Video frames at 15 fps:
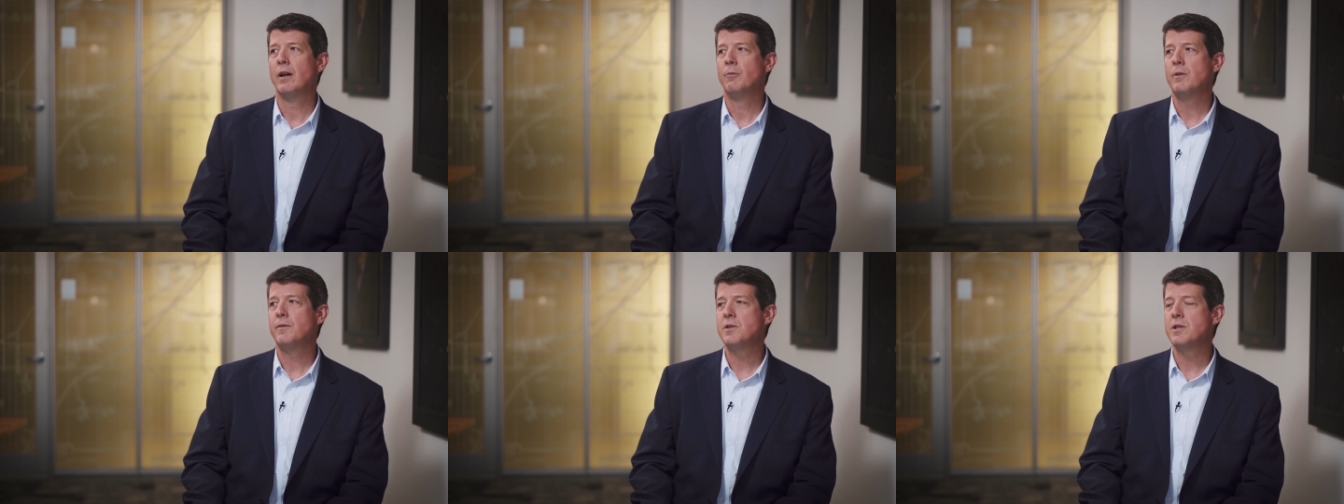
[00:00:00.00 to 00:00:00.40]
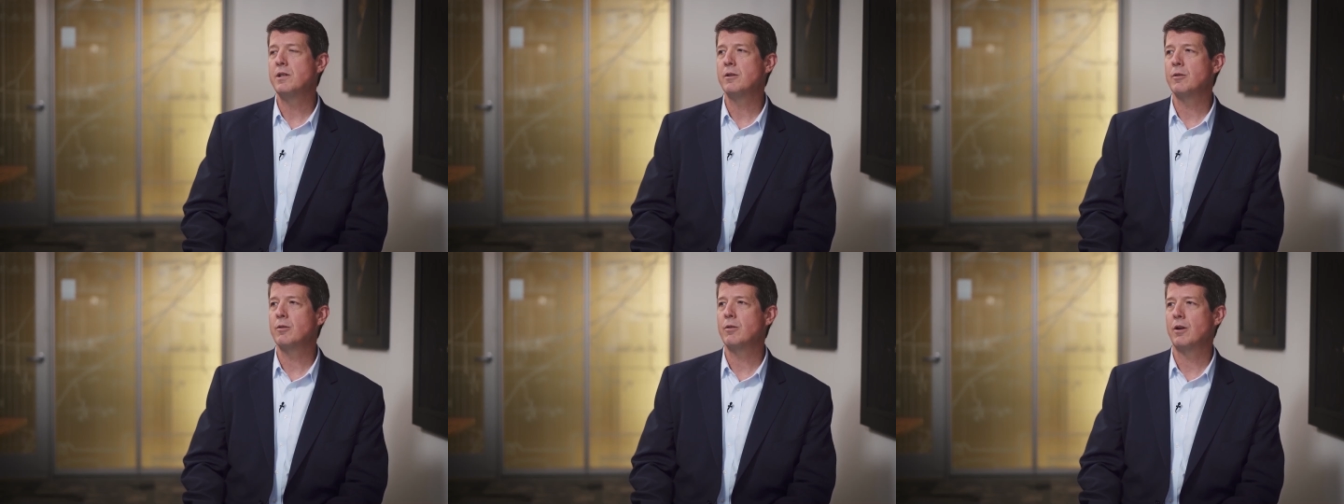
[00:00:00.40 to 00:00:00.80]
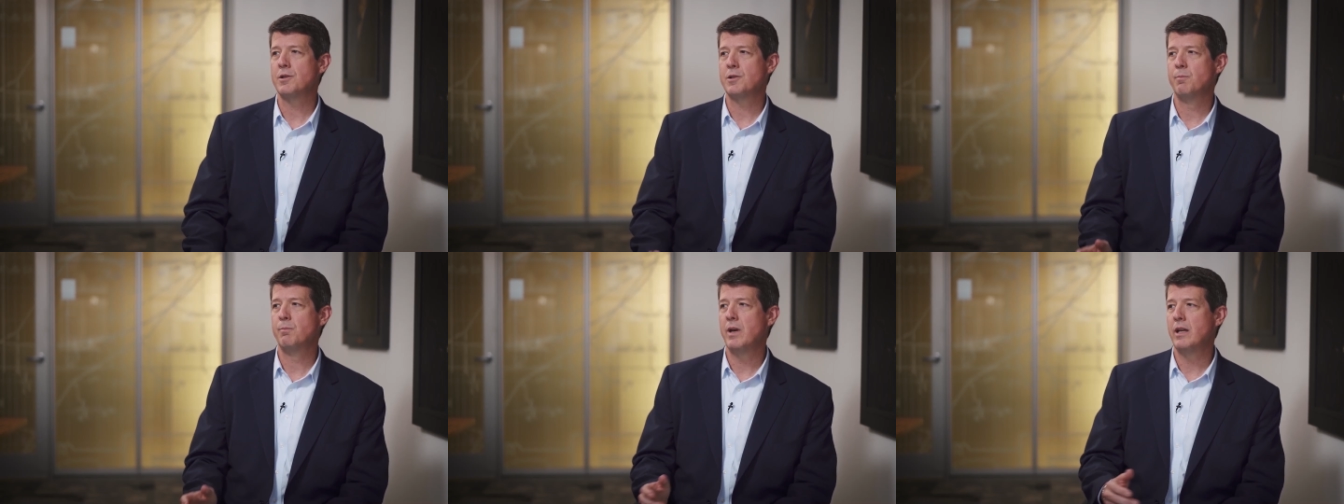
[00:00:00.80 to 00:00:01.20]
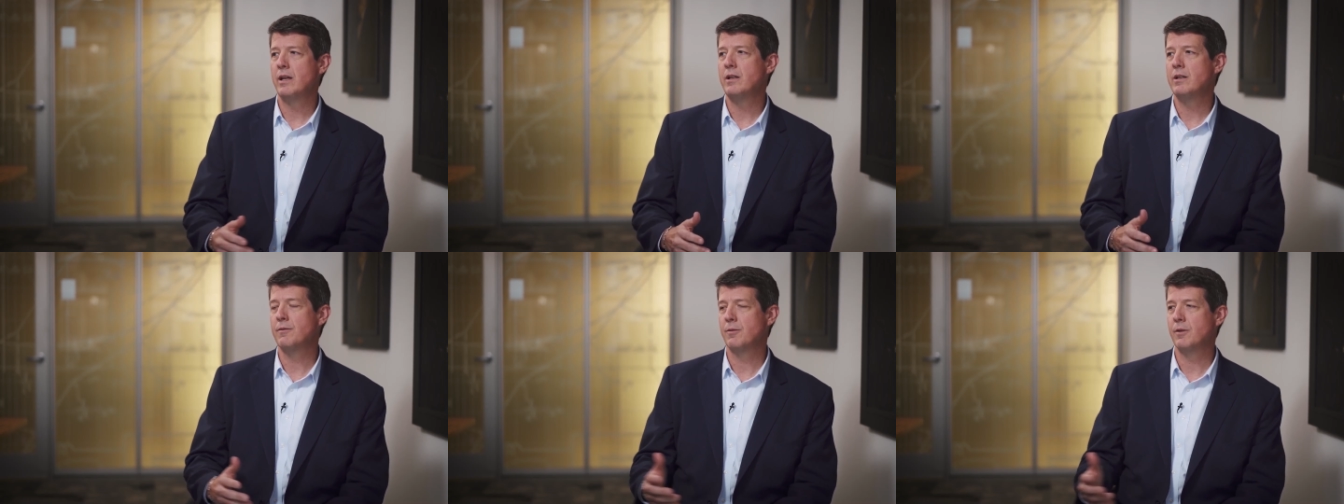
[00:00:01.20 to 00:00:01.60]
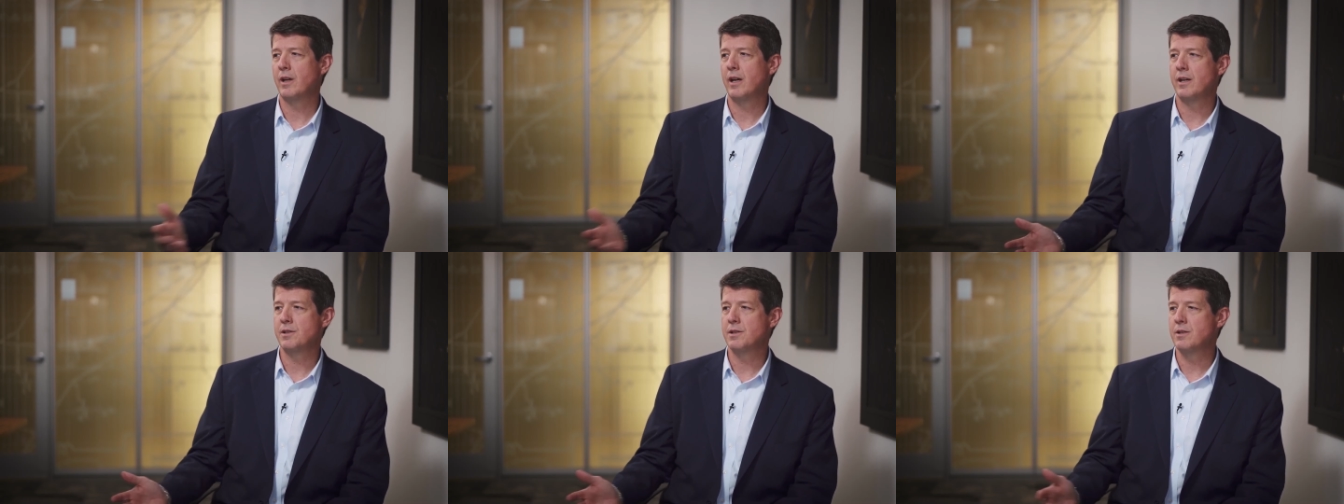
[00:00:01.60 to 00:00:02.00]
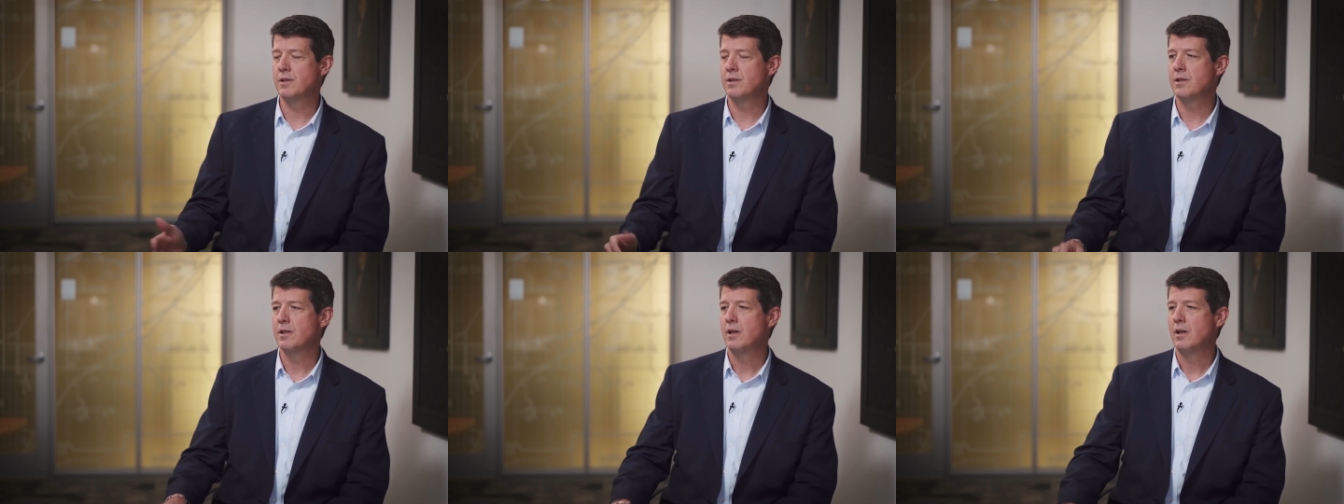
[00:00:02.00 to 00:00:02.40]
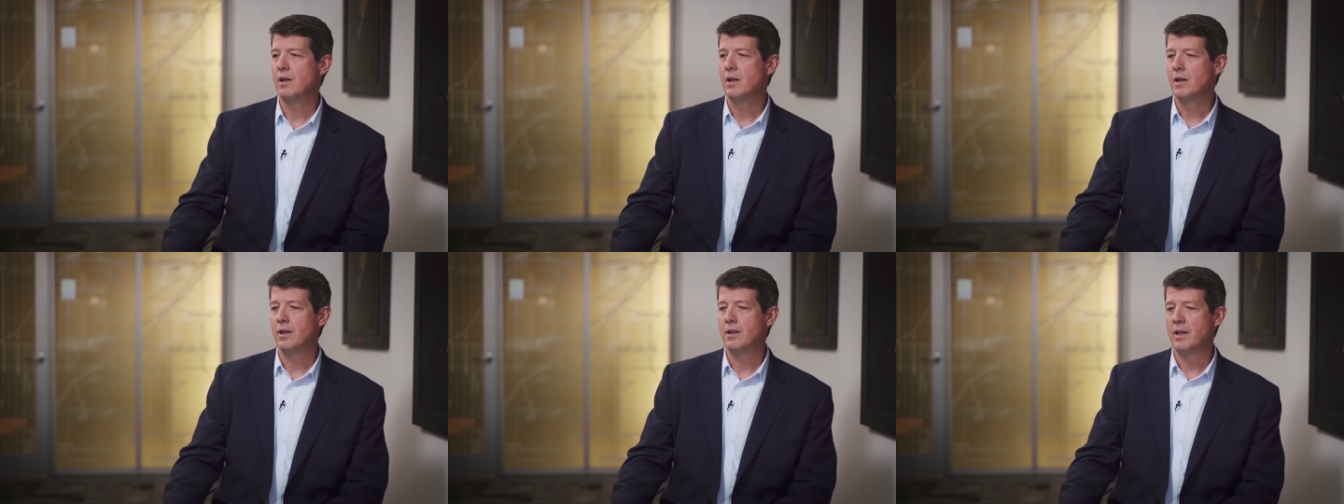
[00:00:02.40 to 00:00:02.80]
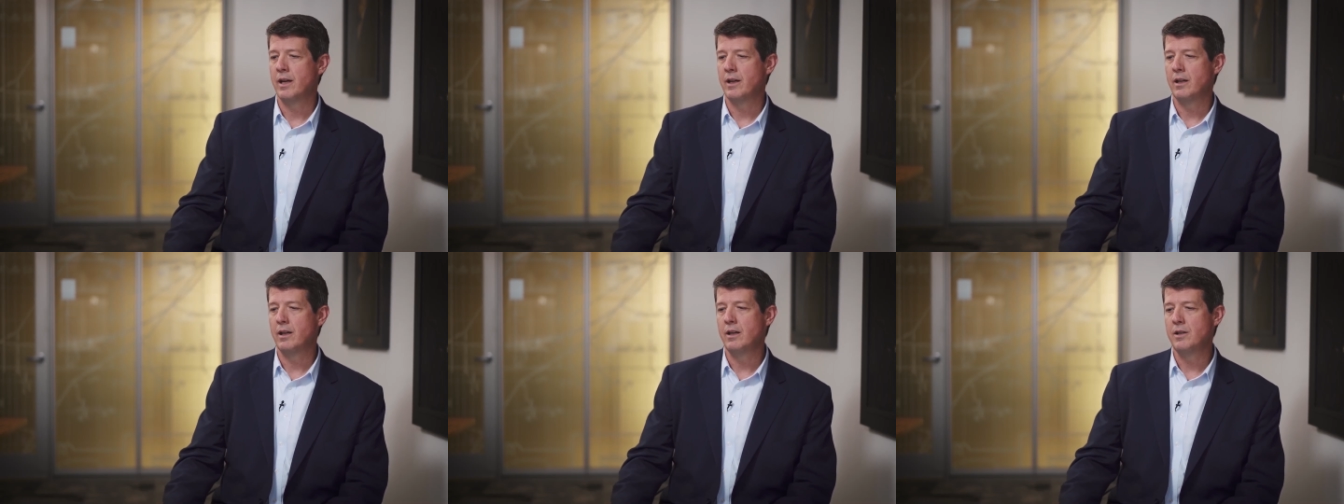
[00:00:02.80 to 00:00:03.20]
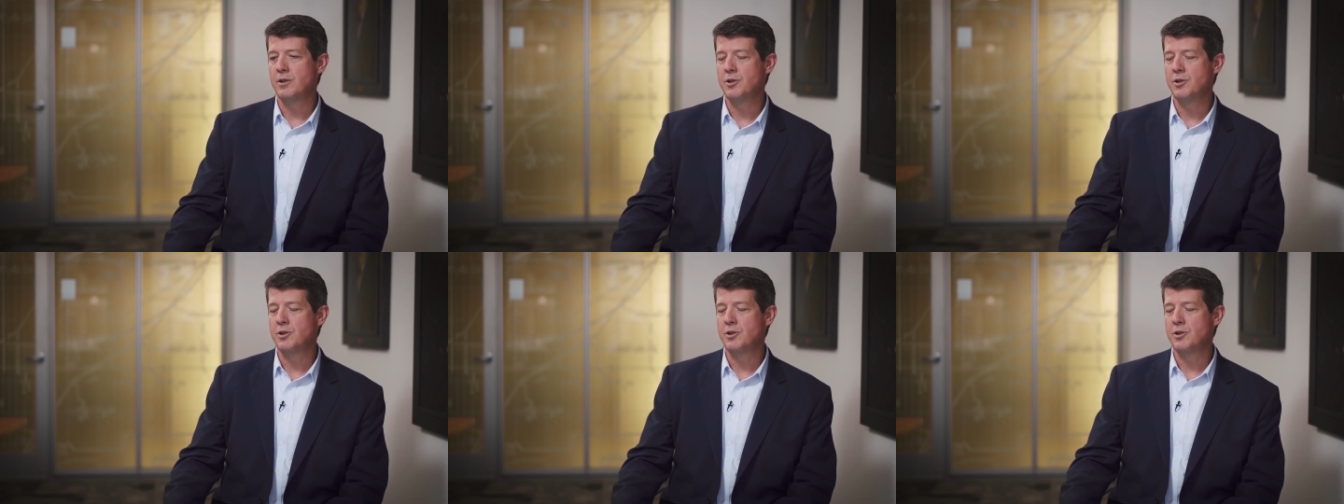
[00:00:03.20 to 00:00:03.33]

We've seen across many different cases that in